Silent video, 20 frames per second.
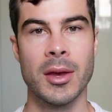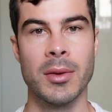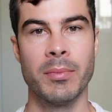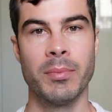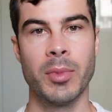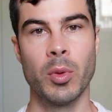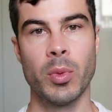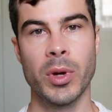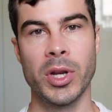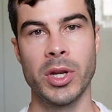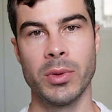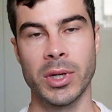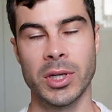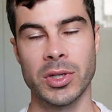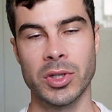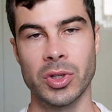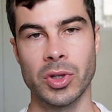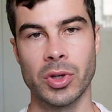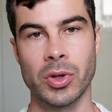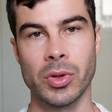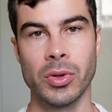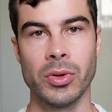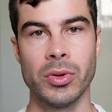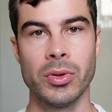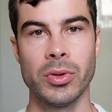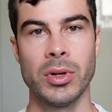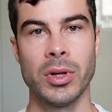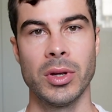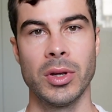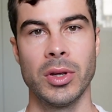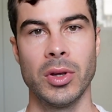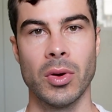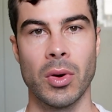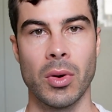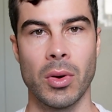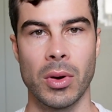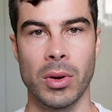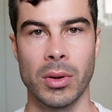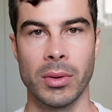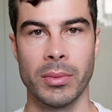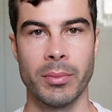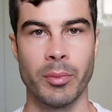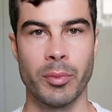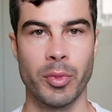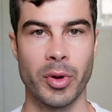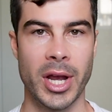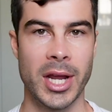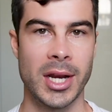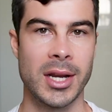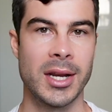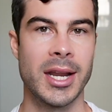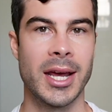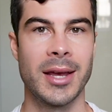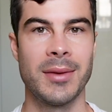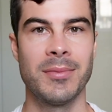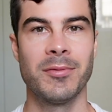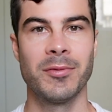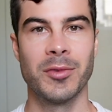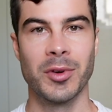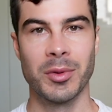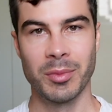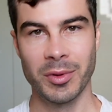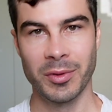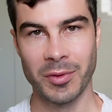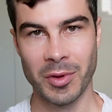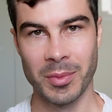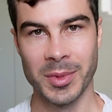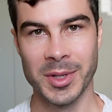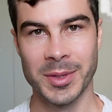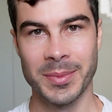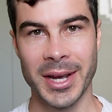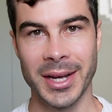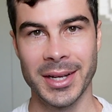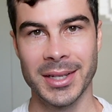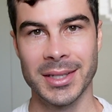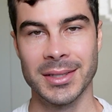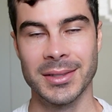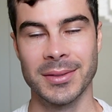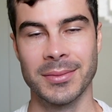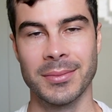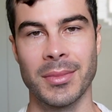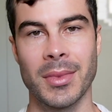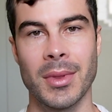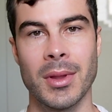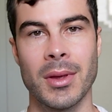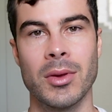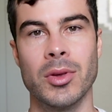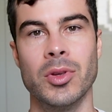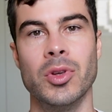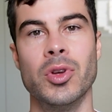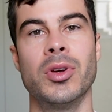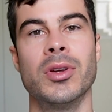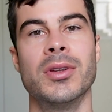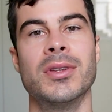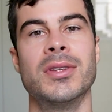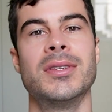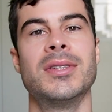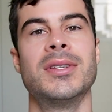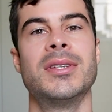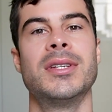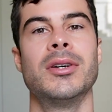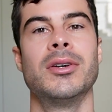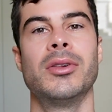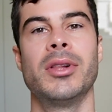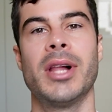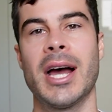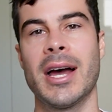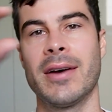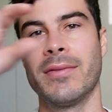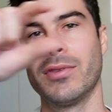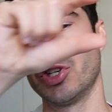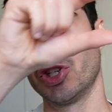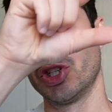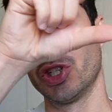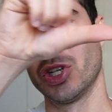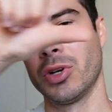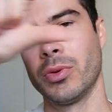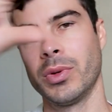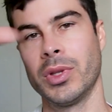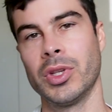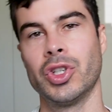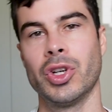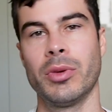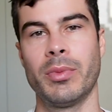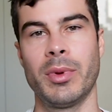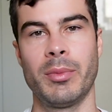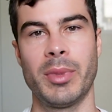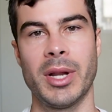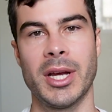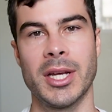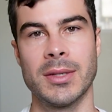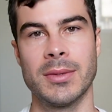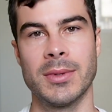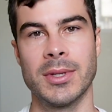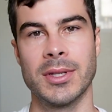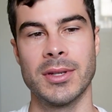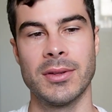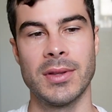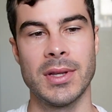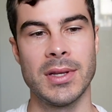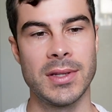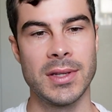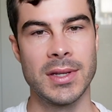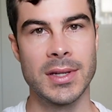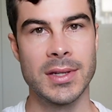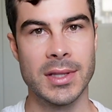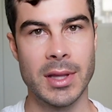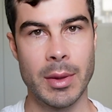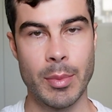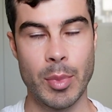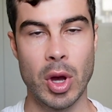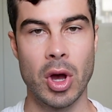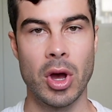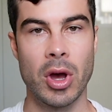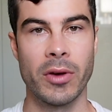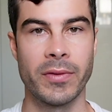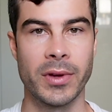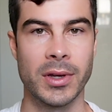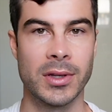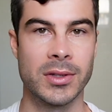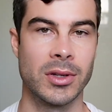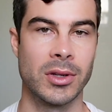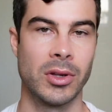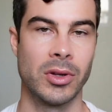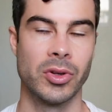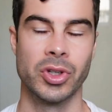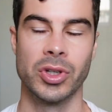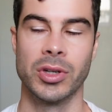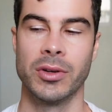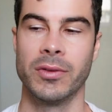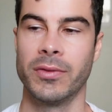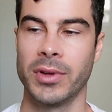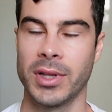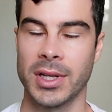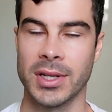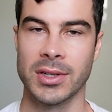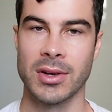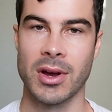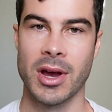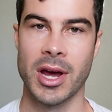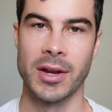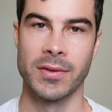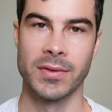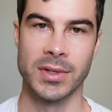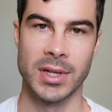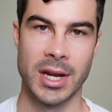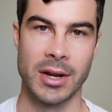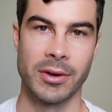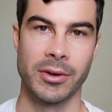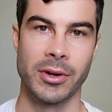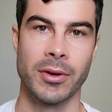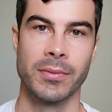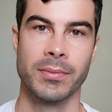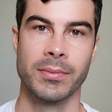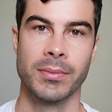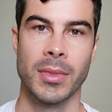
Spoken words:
But when you exclude your branded name from Performance Max, you can still have it show in the shopping placements. This is the perfect solution for this kind of scenario.